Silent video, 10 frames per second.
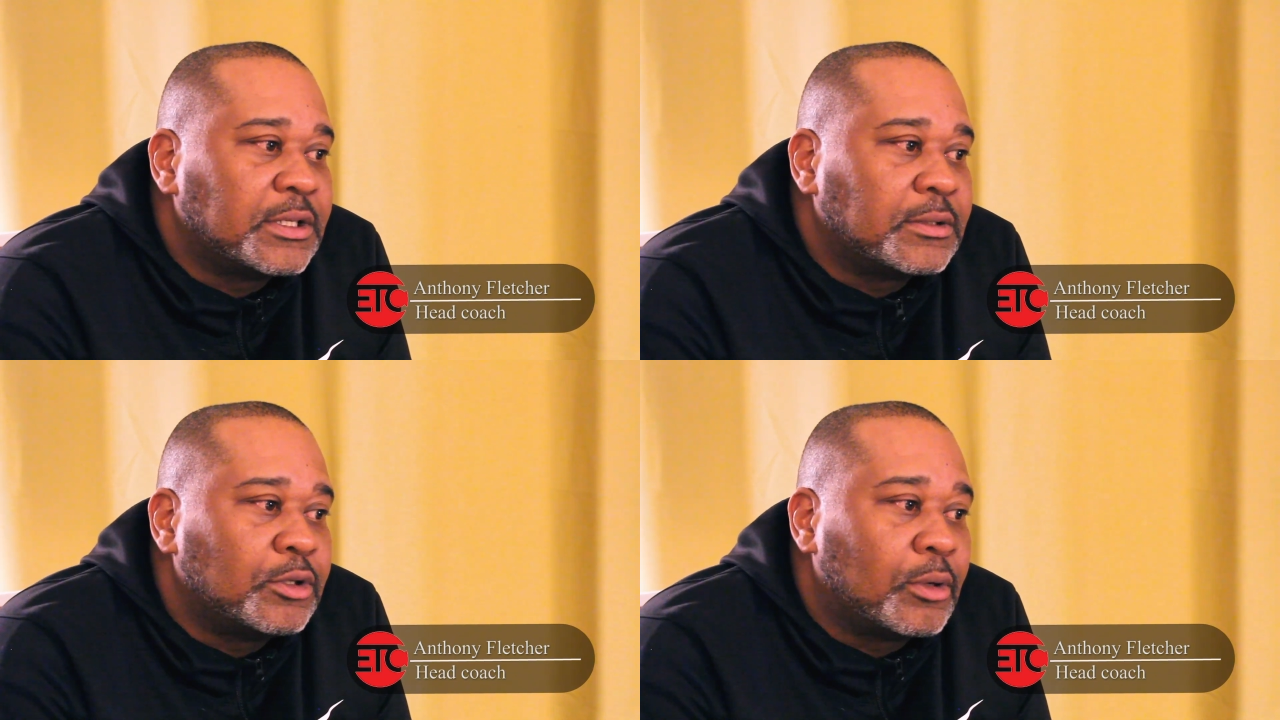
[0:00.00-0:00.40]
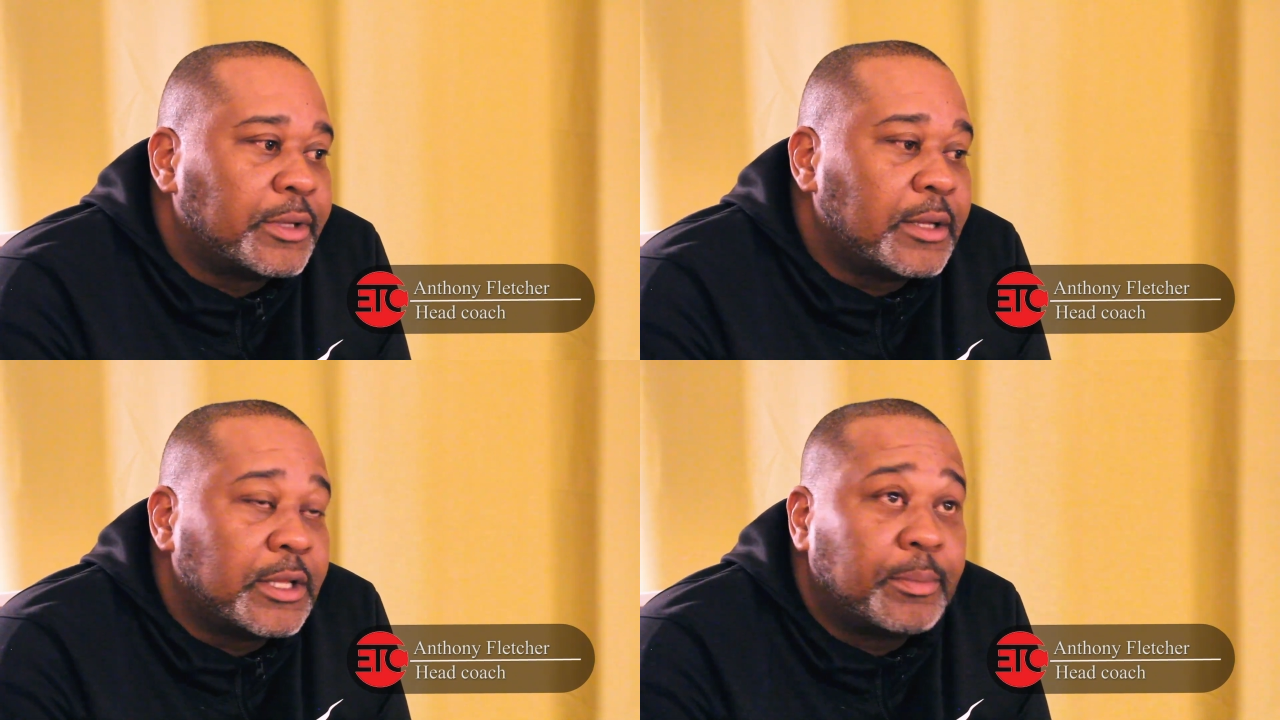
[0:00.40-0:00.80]
and
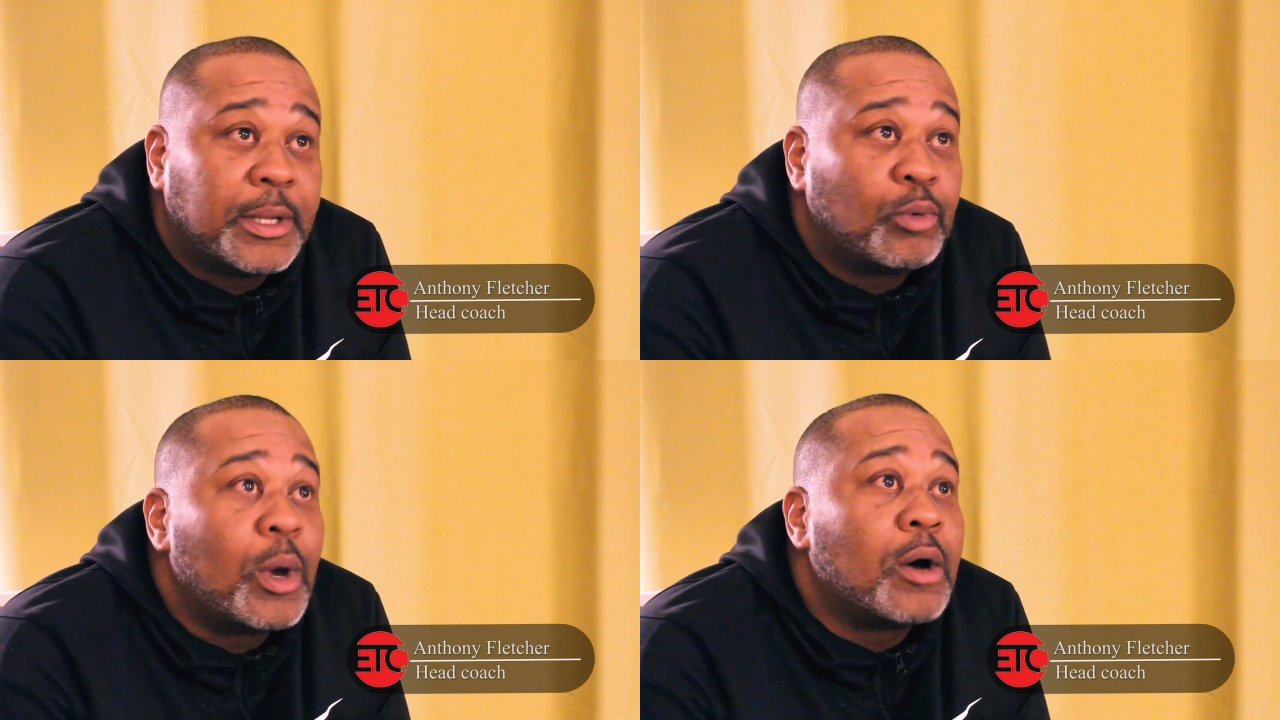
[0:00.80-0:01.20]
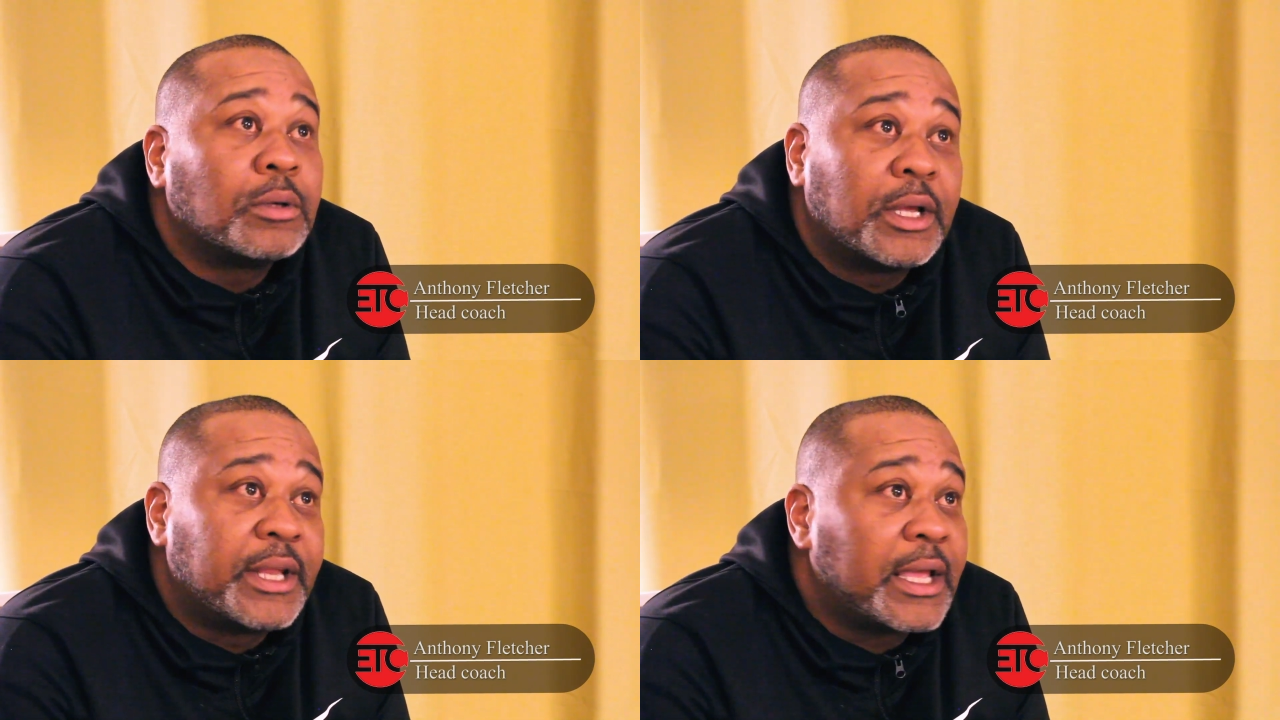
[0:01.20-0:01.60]
they played well
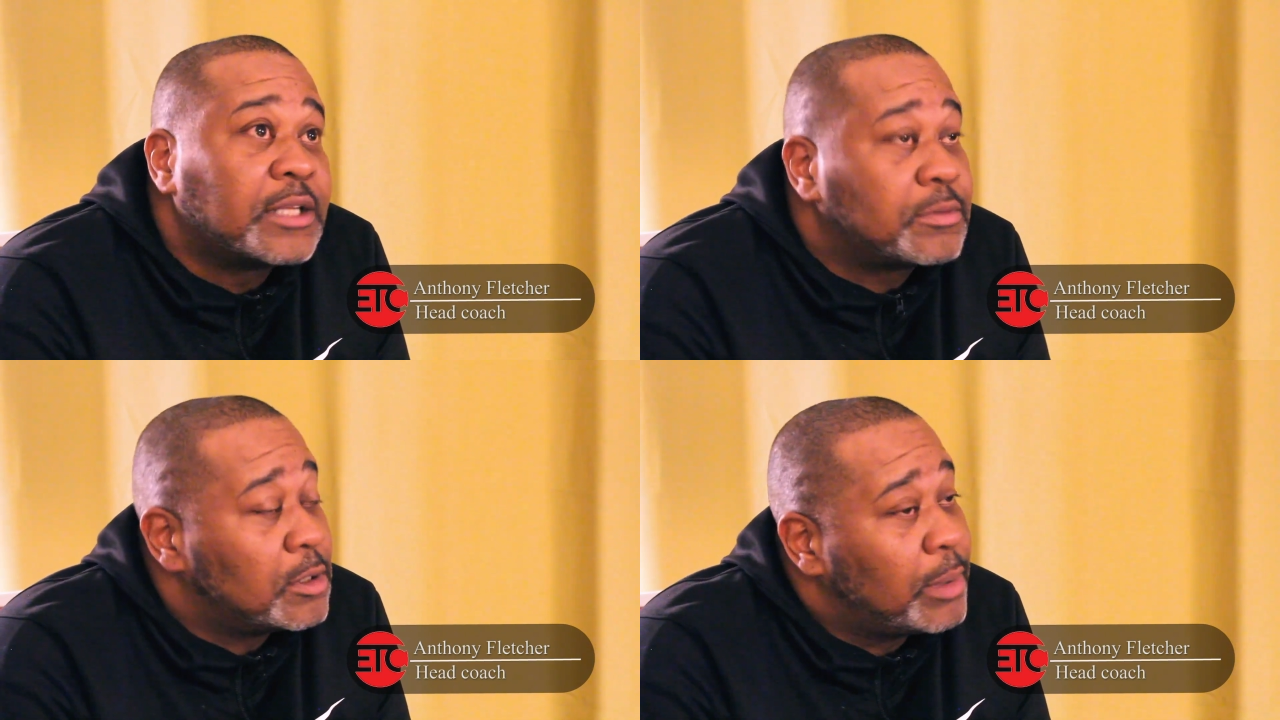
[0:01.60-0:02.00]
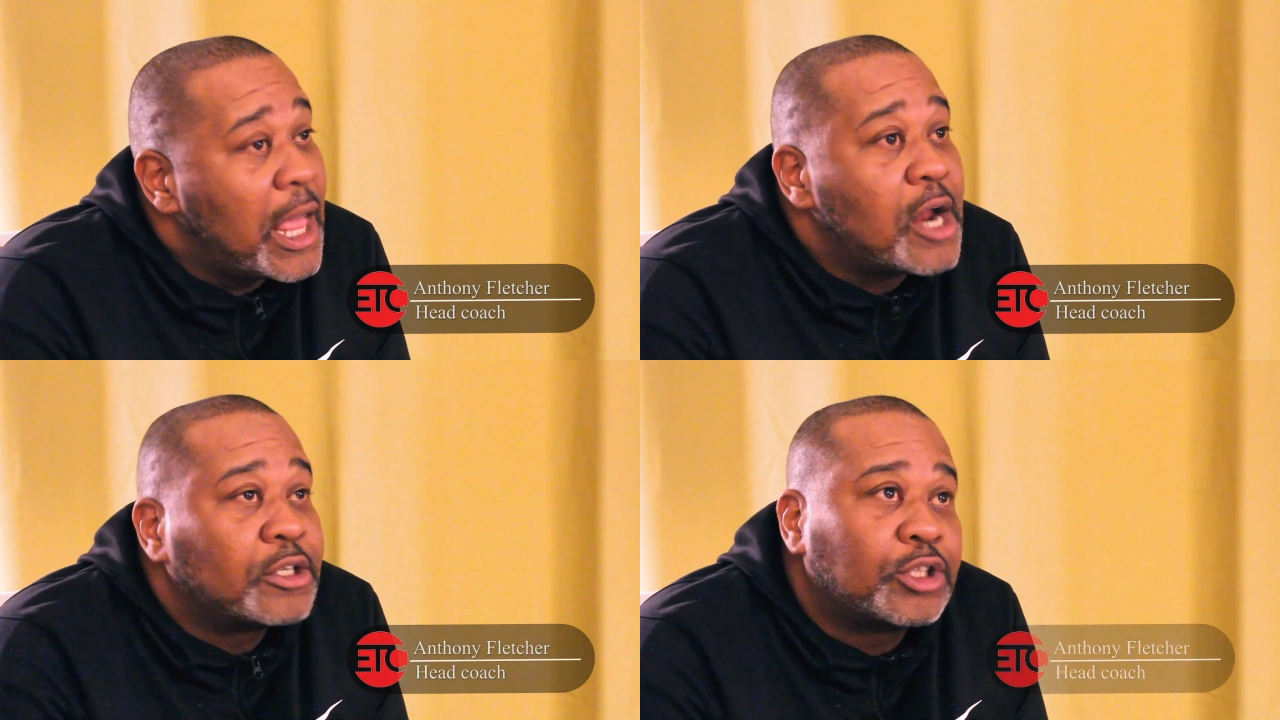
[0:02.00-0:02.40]
and they got some good players.